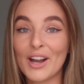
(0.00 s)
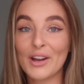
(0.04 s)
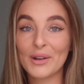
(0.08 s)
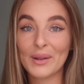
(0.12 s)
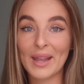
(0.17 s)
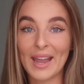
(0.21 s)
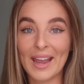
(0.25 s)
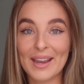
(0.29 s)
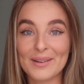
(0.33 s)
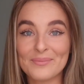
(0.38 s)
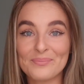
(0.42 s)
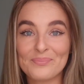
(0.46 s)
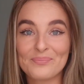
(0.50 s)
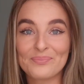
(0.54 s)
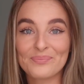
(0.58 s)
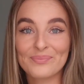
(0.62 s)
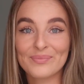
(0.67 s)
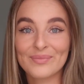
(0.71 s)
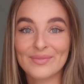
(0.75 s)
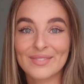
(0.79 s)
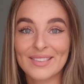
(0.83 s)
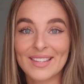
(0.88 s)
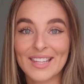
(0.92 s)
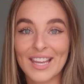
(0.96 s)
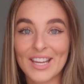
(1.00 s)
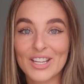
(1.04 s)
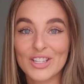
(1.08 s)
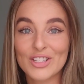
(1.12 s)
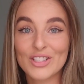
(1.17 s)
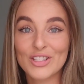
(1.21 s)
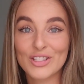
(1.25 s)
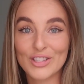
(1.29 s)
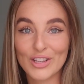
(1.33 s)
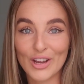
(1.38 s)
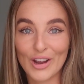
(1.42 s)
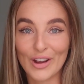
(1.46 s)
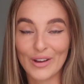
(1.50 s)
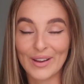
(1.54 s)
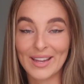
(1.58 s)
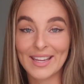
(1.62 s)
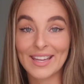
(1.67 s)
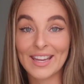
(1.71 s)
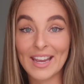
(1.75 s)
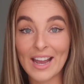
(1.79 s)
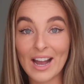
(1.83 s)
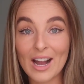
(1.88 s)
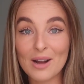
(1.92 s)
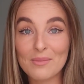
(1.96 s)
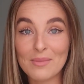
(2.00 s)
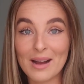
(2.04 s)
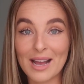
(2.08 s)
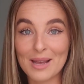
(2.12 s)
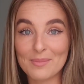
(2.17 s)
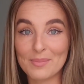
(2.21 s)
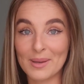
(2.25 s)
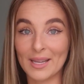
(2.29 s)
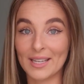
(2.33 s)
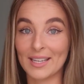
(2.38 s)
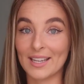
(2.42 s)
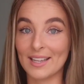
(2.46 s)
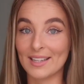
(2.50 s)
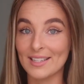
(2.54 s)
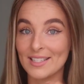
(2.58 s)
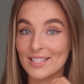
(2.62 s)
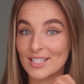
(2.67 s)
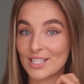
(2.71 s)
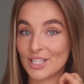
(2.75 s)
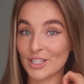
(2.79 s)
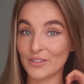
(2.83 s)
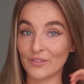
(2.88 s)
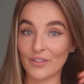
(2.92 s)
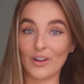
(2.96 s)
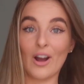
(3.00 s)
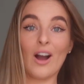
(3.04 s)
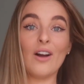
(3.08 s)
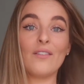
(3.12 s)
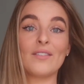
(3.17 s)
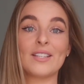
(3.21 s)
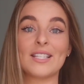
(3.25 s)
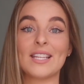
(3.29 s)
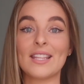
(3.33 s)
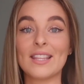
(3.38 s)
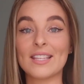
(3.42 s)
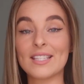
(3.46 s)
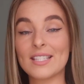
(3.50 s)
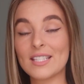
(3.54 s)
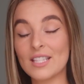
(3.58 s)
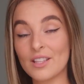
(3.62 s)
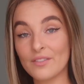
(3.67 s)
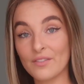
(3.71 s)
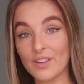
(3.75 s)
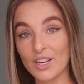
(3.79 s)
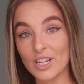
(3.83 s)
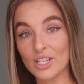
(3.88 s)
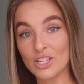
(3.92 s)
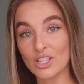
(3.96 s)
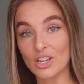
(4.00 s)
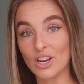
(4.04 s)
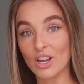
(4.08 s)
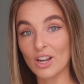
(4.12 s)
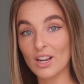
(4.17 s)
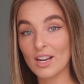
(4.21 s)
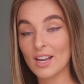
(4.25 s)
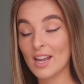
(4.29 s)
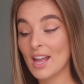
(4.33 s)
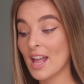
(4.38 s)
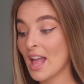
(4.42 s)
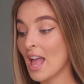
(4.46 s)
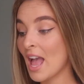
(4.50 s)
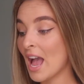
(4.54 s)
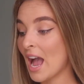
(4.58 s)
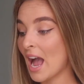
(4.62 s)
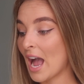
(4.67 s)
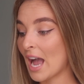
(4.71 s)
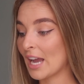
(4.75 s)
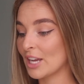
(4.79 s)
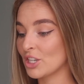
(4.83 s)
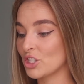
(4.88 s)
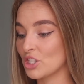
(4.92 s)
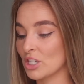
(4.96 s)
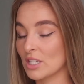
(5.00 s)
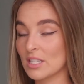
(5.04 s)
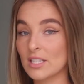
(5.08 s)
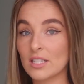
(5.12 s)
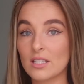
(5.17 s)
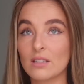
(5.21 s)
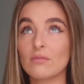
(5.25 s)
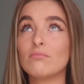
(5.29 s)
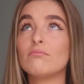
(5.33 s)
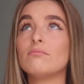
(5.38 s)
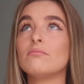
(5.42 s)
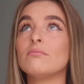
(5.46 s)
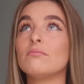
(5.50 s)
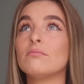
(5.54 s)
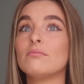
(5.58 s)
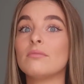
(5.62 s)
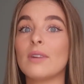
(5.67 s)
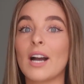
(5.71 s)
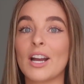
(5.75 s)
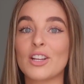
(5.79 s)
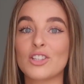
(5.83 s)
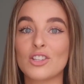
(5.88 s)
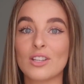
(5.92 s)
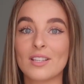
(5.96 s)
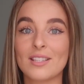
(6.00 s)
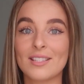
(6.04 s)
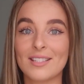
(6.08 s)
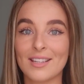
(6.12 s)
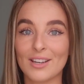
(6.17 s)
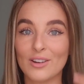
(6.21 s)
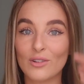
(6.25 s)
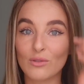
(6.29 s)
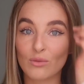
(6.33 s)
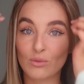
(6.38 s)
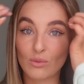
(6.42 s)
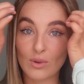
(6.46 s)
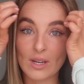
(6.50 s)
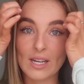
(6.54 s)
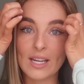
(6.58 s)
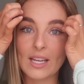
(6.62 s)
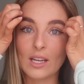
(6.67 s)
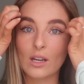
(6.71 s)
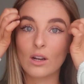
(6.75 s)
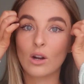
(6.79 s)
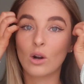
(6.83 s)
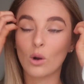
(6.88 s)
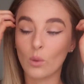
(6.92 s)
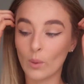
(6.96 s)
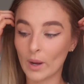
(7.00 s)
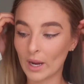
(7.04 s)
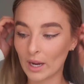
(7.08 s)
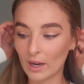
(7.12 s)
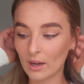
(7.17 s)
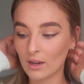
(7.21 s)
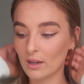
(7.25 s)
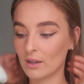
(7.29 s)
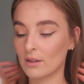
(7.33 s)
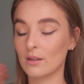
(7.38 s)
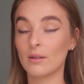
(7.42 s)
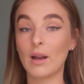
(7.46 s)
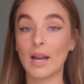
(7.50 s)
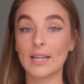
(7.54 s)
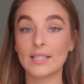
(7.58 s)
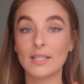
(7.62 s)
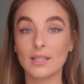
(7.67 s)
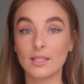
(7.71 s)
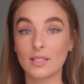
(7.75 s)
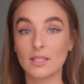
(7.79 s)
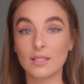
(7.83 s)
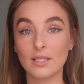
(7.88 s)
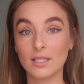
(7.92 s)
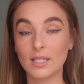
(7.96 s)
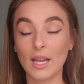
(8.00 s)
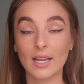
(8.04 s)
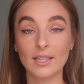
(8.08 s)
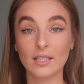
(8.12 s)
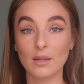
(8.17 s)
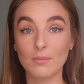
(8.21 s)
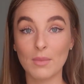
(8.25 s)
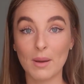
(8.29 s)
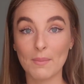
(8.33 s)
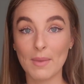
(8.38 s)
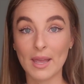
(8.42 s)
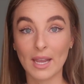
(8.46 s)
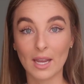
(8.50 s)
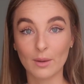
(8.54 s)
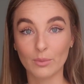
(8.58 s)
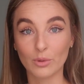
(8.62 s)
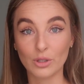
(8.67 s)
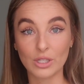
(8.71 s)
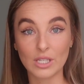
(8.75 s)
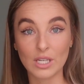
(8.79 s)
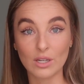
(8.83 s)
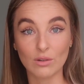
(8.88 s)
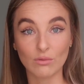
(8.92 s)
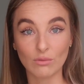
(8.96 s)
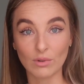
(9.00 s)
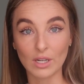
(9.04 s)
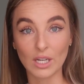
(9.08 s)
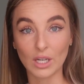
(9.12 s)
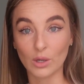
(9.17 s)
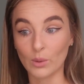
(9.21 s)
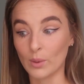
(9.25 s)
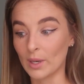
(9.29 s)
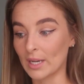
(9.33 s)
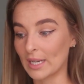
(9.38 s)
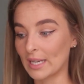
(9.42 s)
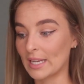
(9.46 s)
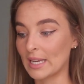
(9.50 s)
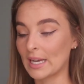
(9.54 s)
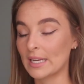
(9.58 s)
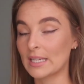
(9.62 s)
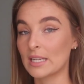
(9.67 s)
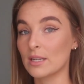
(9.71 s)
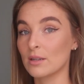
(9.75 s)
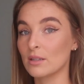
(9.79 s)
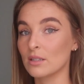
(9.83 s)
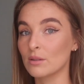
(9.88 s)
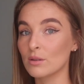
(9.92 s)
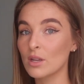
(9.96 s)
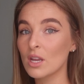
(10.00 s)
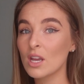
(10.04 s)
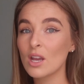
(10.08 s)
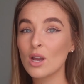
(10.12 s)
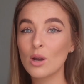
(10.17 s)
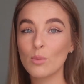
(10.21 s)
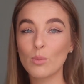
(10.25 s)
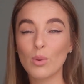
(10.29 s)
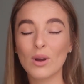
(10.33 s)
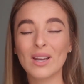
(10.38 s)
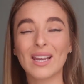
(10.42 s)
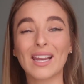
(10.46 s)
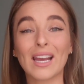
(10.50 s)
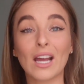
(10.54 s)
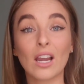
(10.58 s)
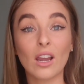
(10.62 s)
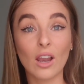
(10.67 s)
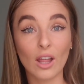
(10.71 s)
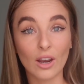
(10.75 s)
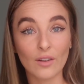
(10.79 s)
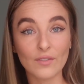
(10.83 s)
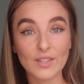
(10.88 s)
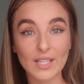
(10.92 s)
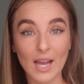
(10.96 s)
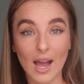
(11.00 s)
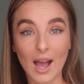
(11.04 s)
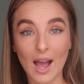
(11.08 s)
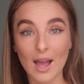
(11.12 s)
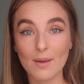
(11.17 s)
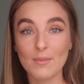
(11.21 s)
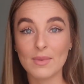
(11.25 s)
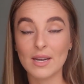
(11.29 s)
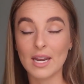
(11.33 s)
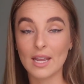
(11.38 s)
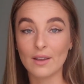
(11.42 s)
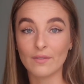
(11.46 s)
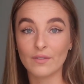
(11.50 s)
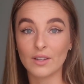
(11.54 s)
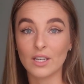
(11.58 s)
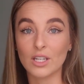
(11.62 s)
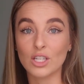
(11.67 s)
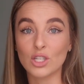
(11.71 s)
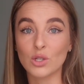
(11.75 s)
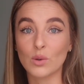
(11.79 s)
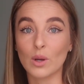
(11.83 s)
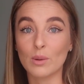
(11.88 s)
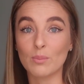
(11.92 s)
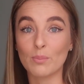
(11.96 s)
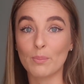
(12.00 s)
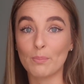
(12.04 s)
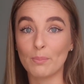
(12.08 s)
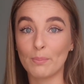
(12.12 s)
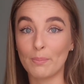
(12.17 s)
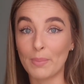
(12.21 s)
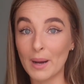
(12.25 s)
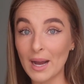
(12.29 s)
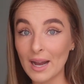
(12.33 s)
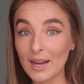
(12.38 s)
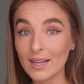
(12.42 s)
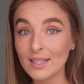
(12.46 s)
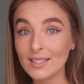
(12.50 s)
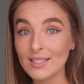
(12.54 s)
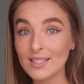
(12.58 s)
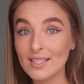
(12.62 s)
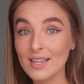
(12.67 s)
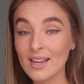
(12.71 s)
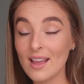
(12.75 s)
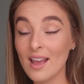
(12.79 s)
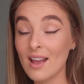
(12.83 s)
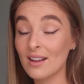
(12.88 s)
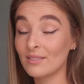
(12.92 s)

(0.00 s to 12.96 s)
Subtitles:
Okay, so here are my opinions. Obviously this is the finished look. I just did a really quick, I did my makeup routine really quickly. I didn't put like a lot of time and effort into it, but